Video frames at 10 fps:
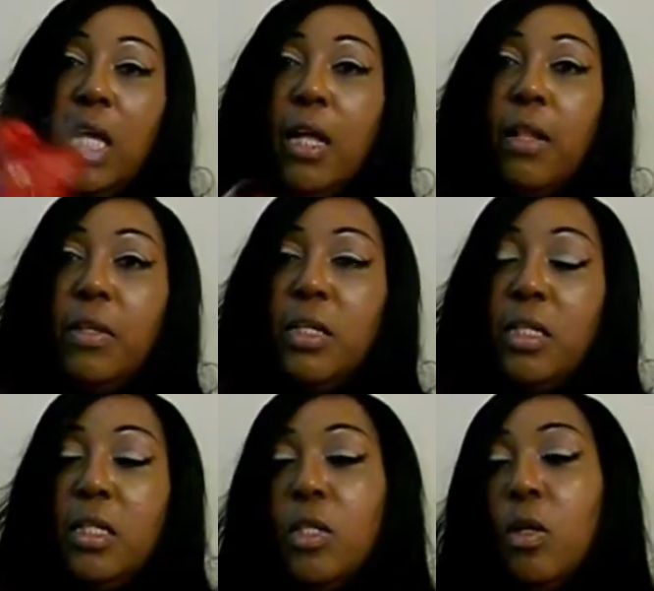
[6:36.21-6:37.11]
And
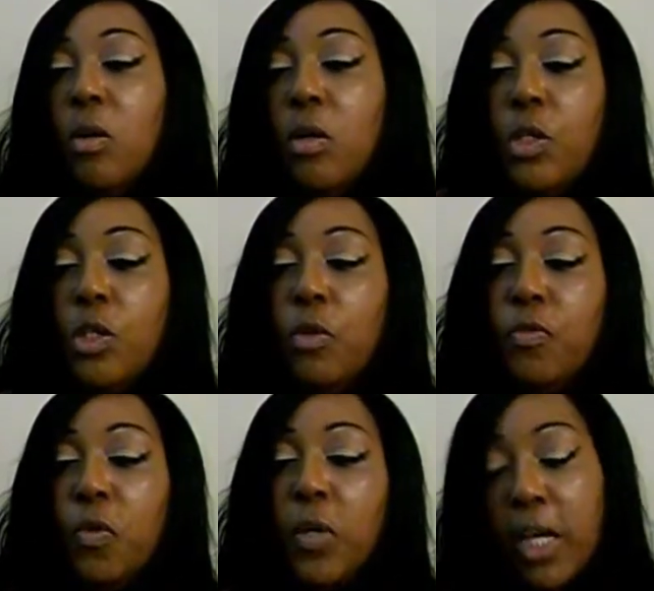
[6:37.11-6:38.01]
this is also
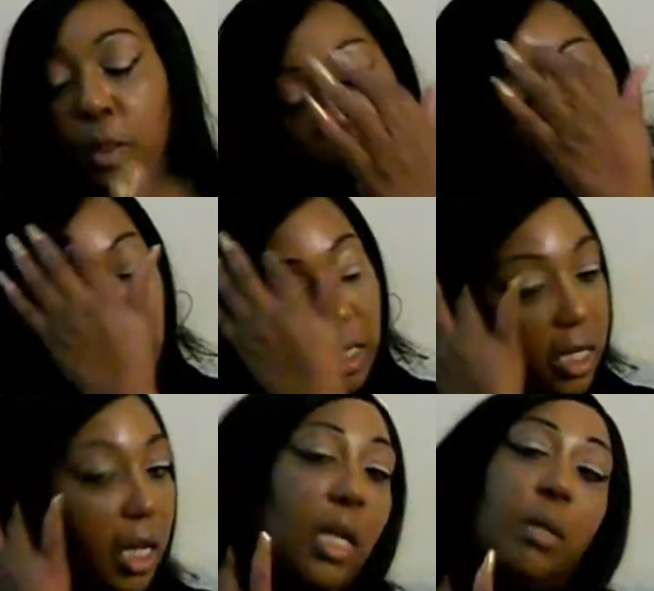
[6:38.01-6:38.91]
for a
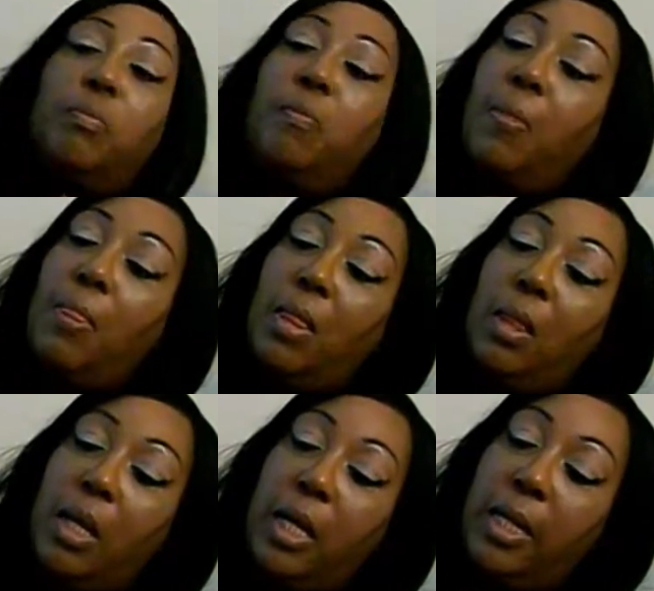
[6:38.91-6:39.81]
project.
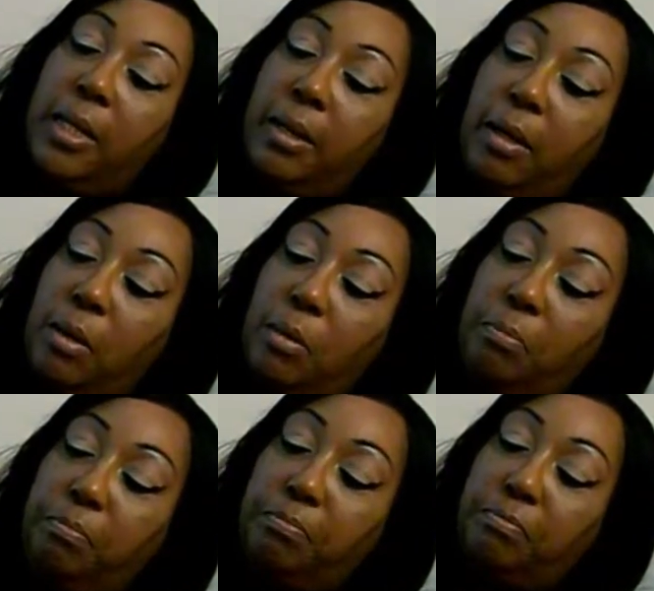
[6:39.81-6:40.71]
And
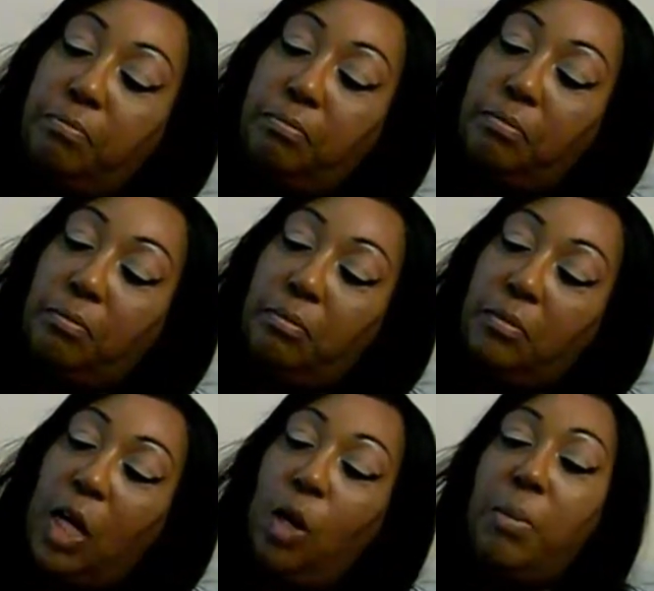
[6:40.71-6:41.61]

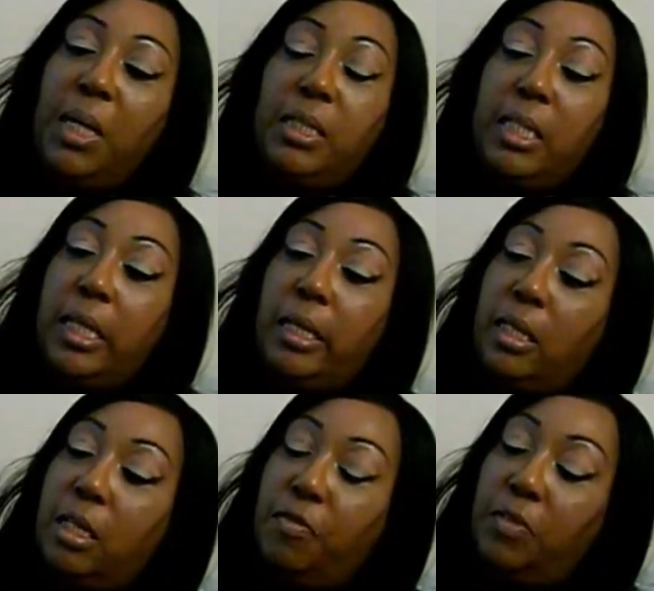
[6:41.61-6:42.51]
I hope I did get
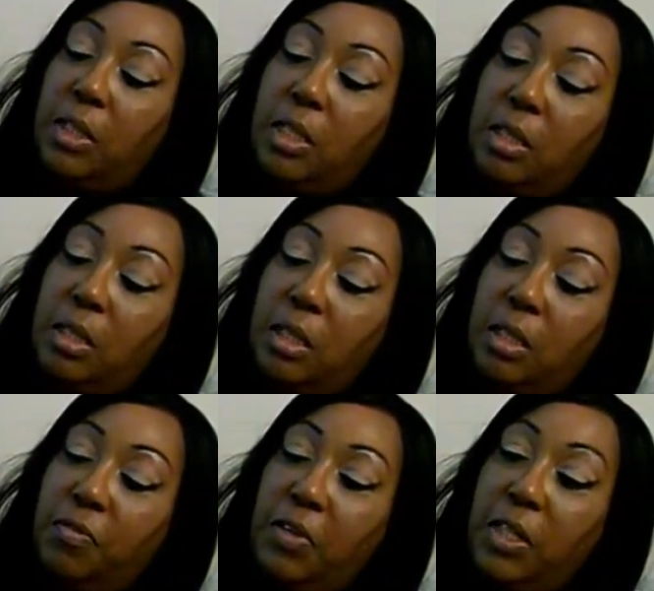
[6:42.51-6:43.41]
enough of these,
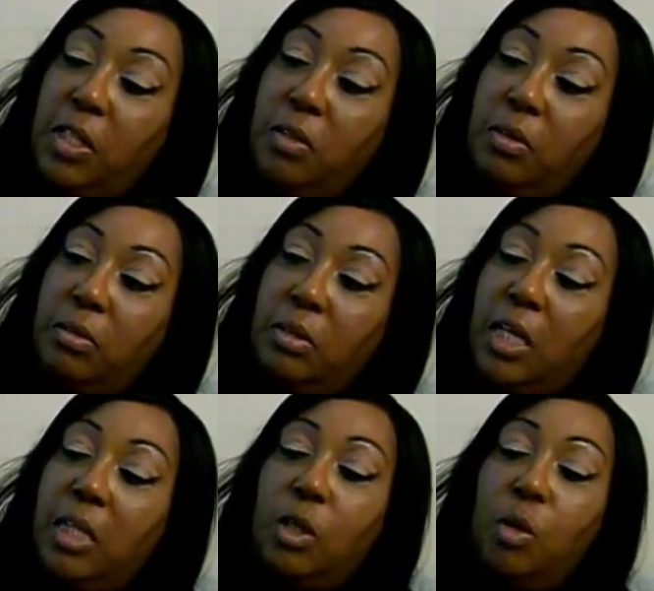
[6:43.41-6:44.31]
because if I don't, I
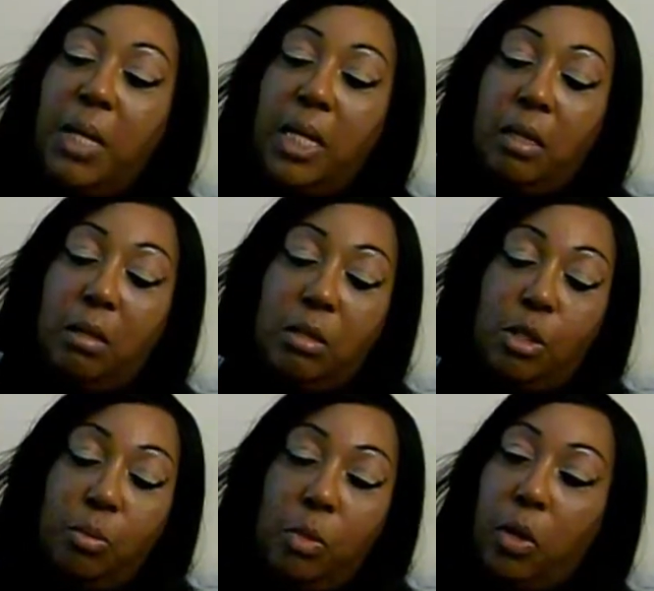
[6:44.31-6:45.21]
have to go back and get
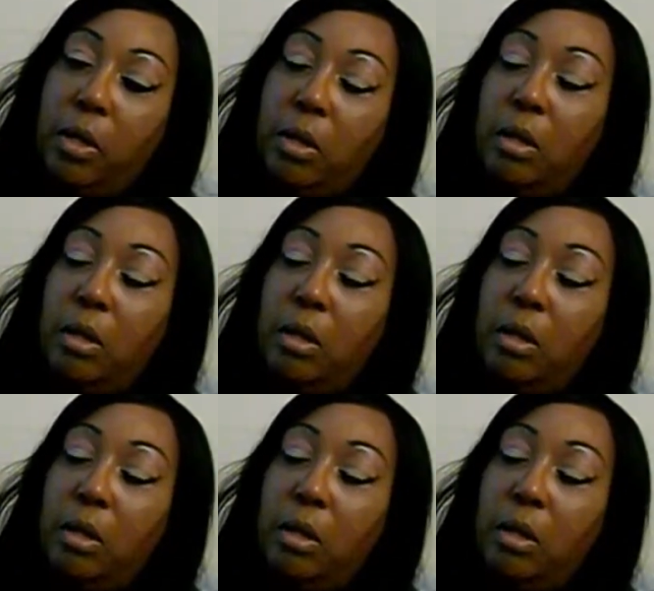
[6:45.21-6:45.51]
some more.